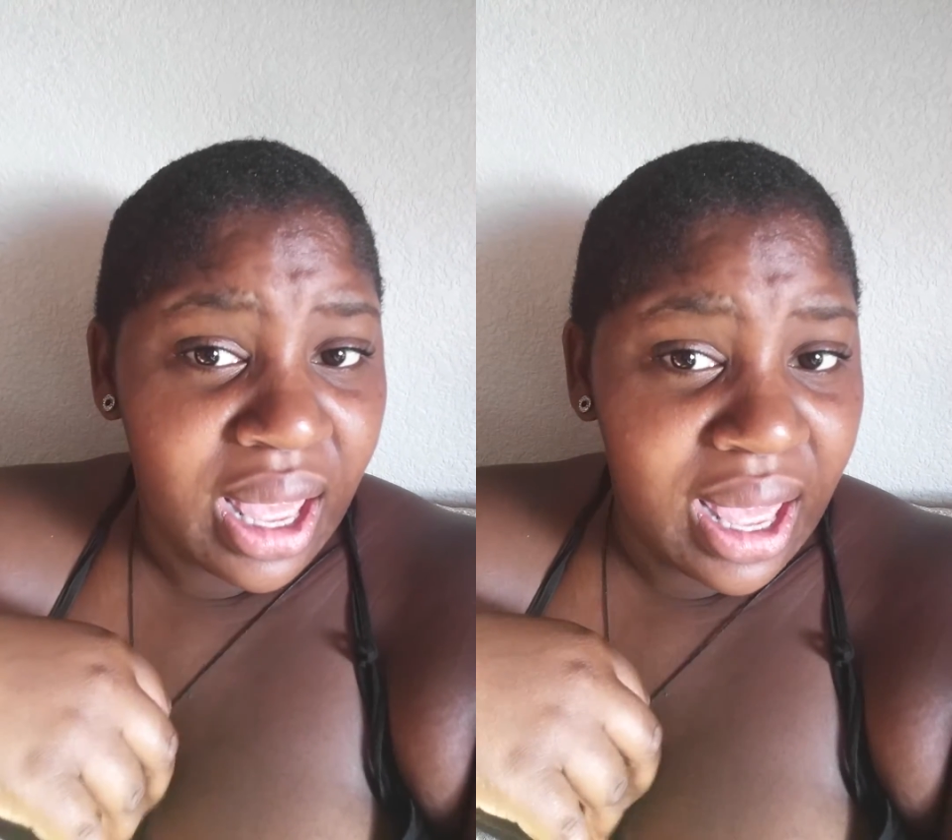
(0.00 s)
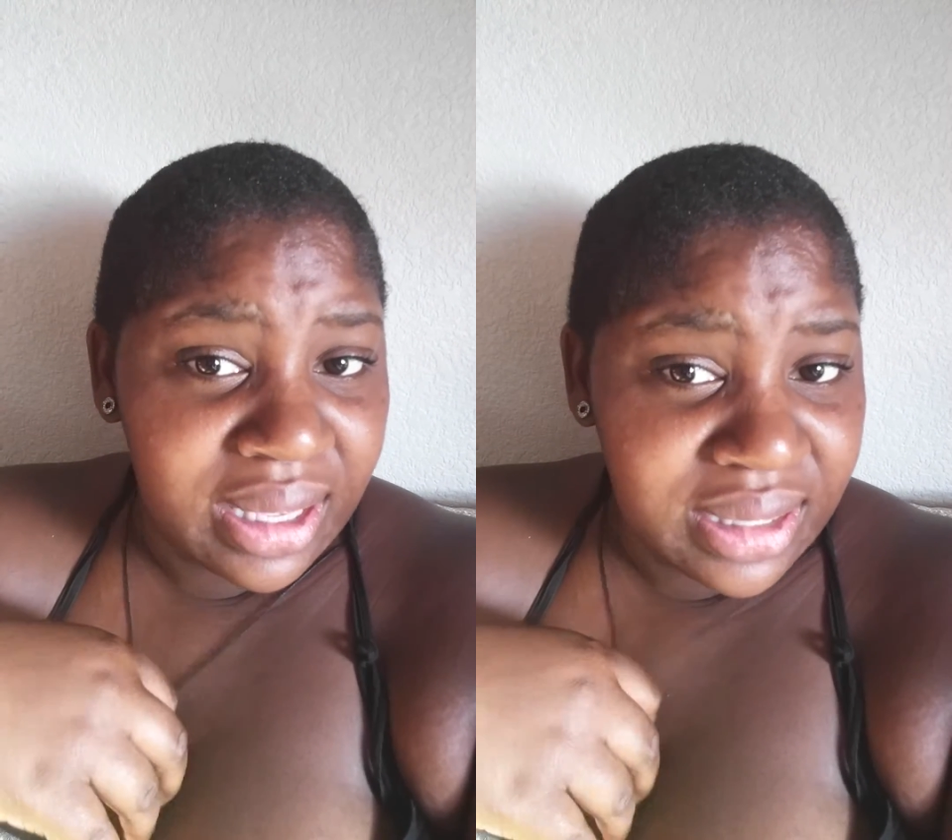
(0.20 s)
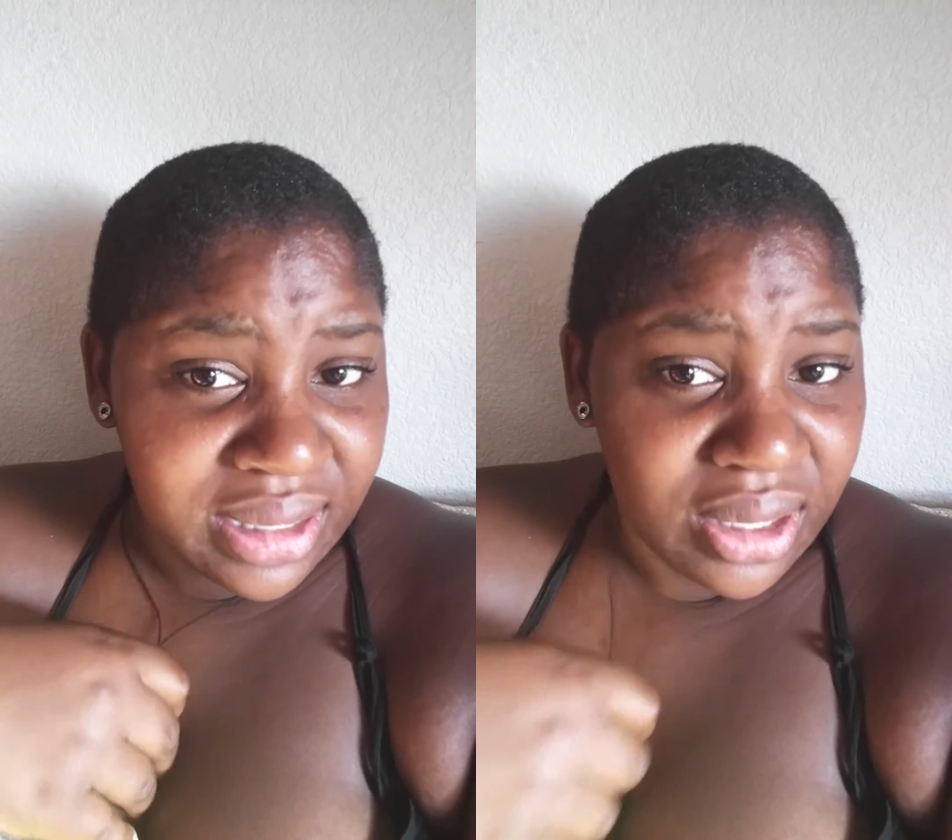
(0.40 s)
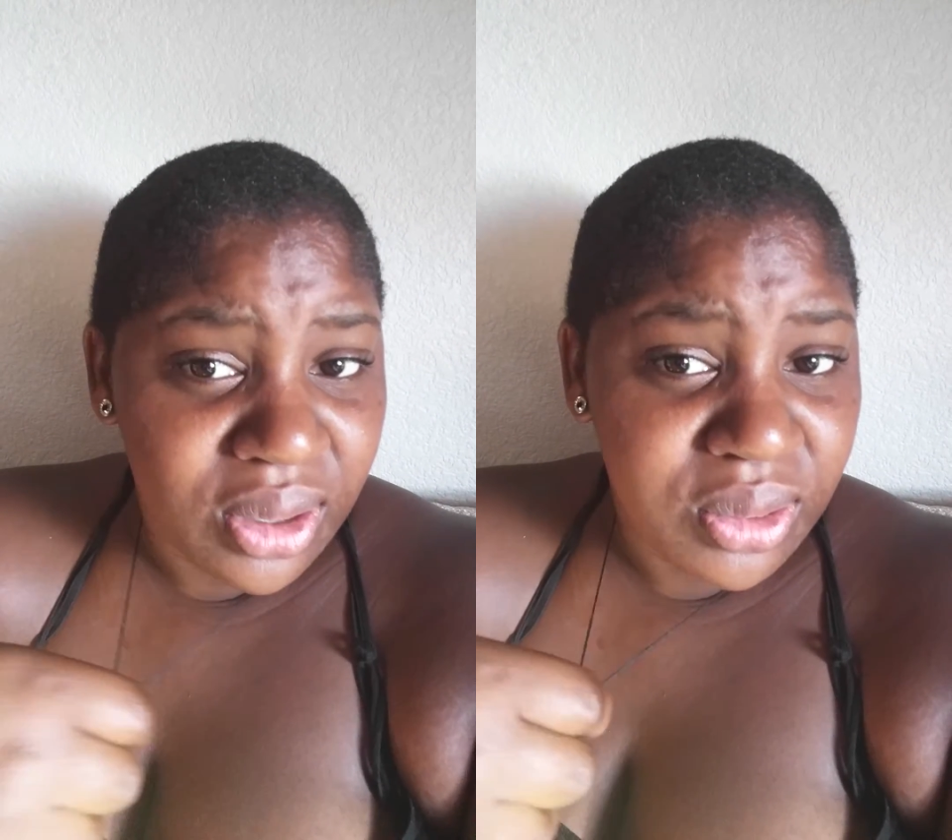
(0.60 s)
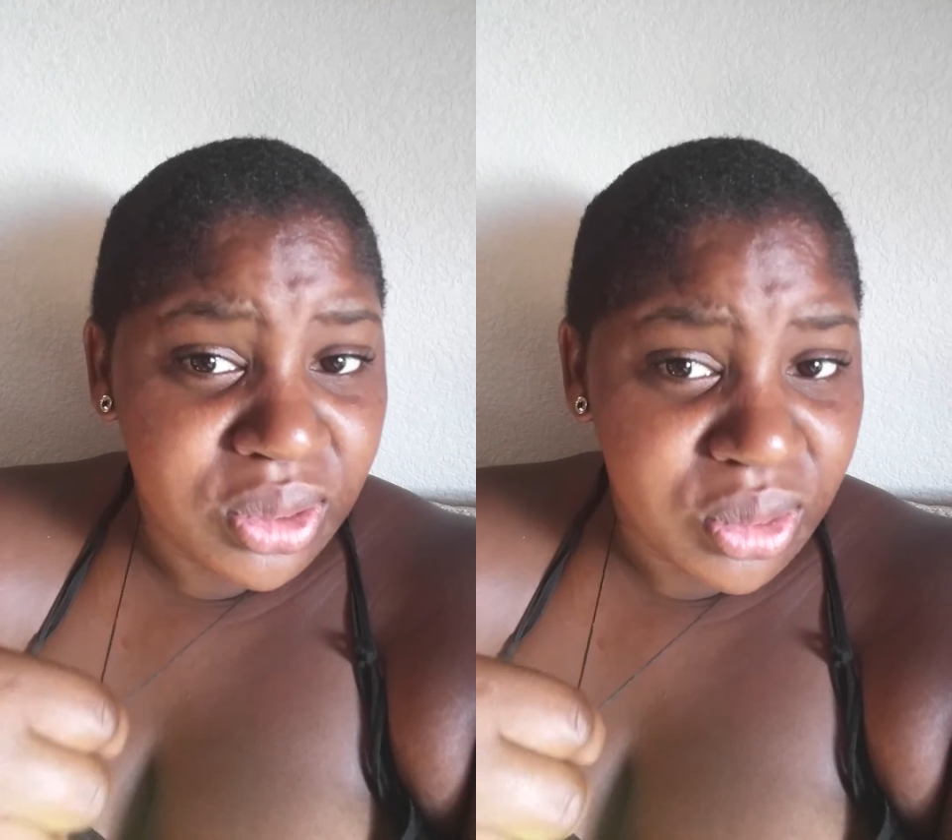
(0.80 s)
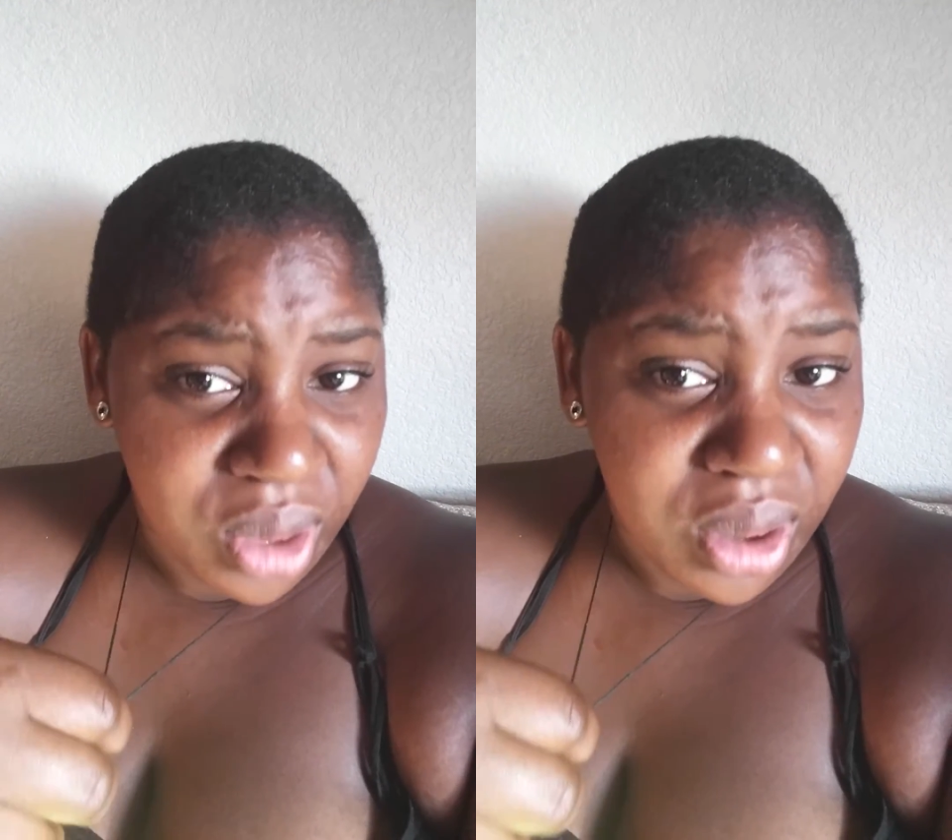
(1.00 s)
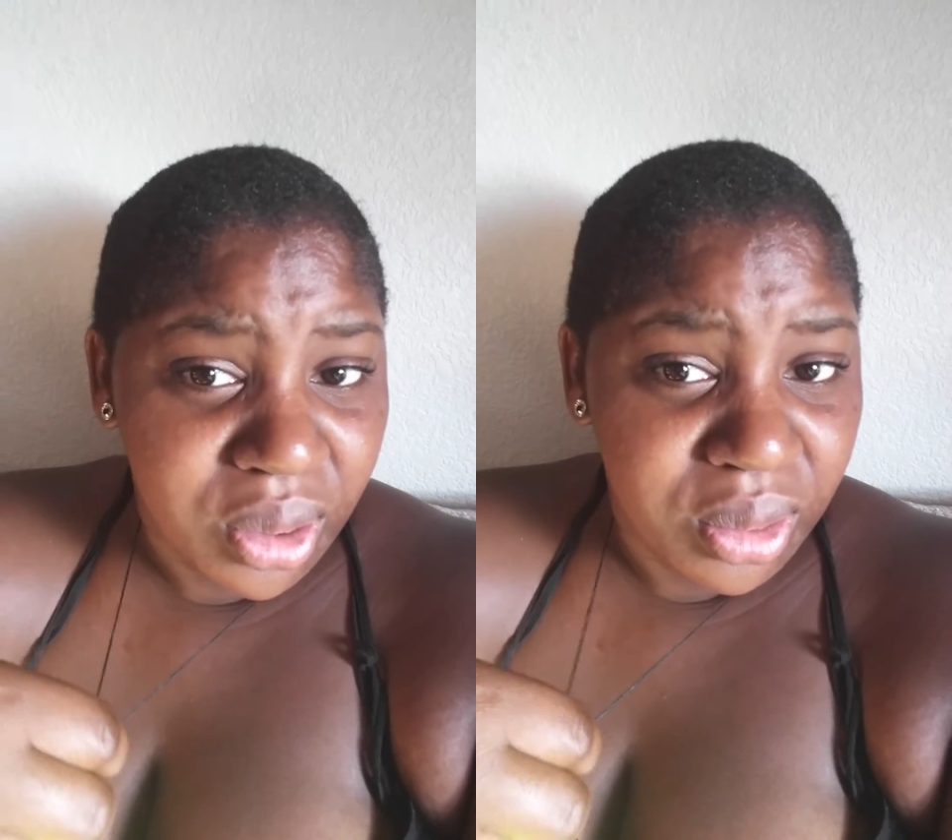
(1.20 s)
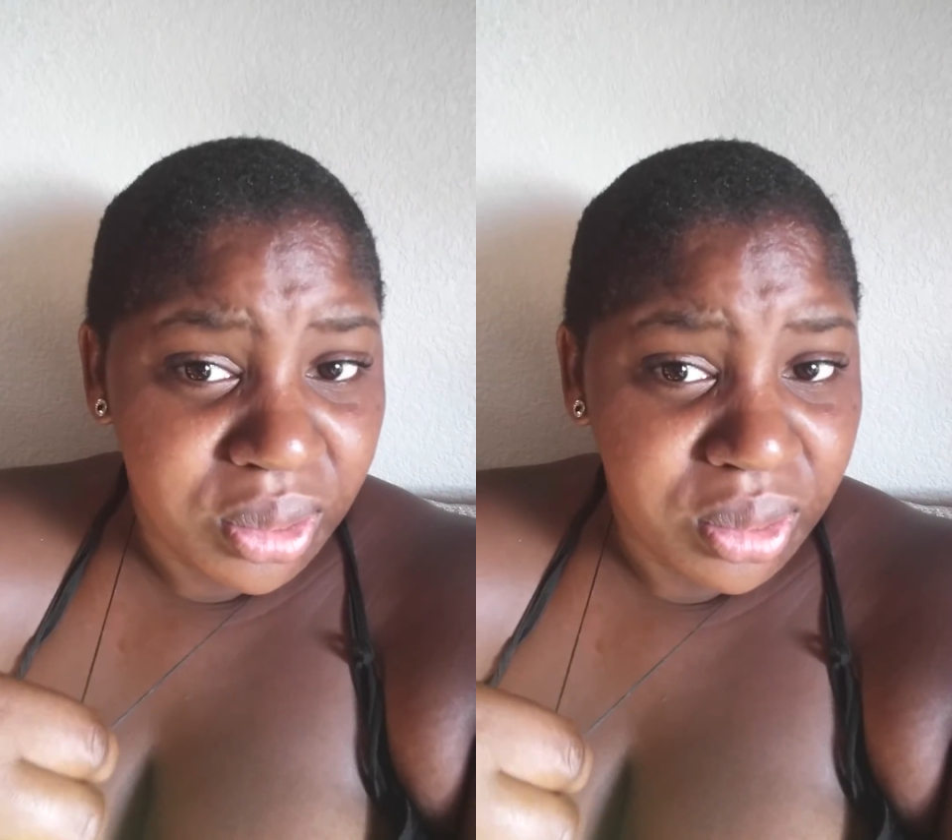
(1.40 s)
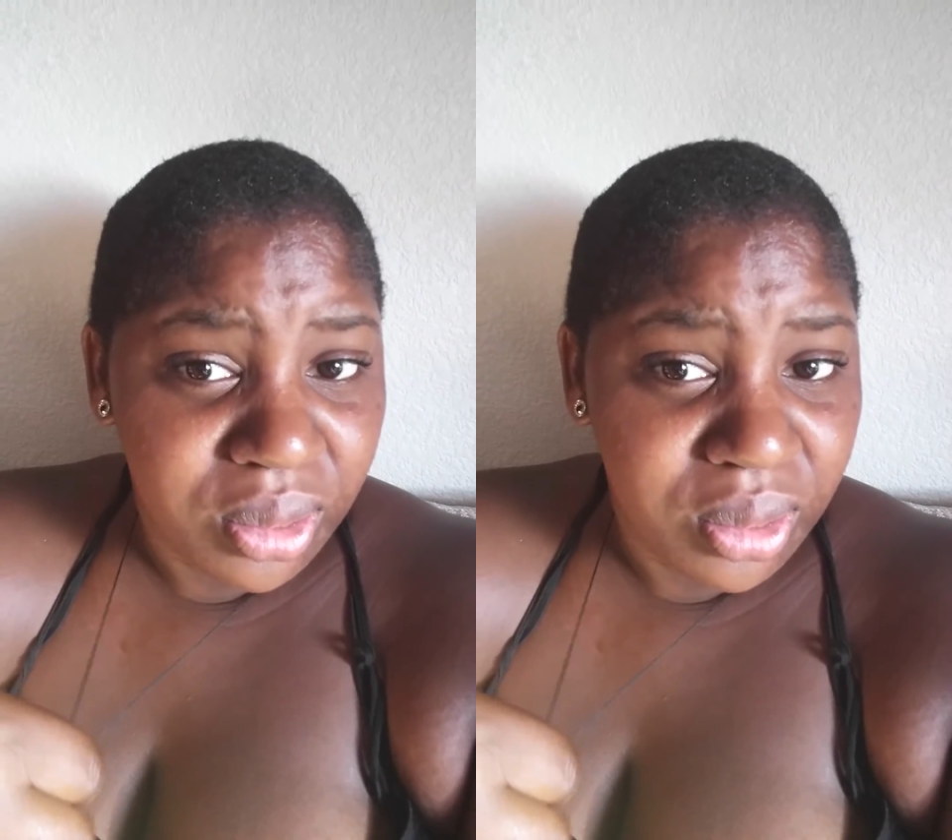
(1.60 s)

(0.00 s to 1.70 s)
I still struggle